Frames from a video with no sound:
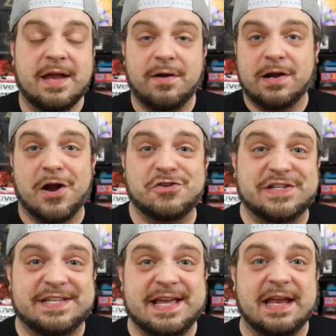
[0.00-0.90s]
Here on
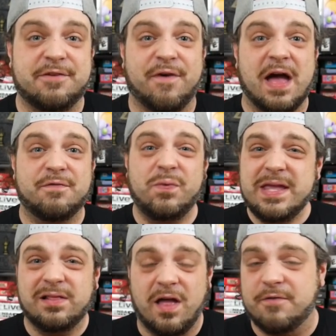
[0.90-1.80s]
RGT 85,
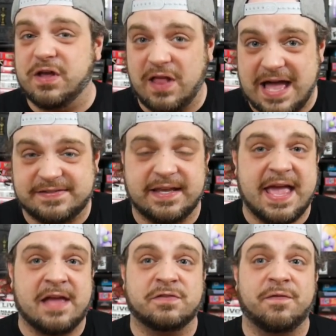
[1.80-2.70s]
we love
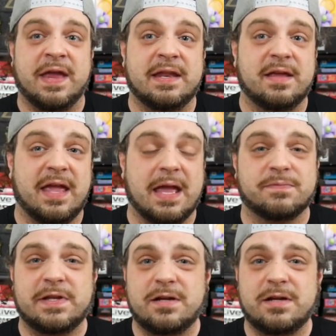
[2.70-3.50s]
classic Castlevania games.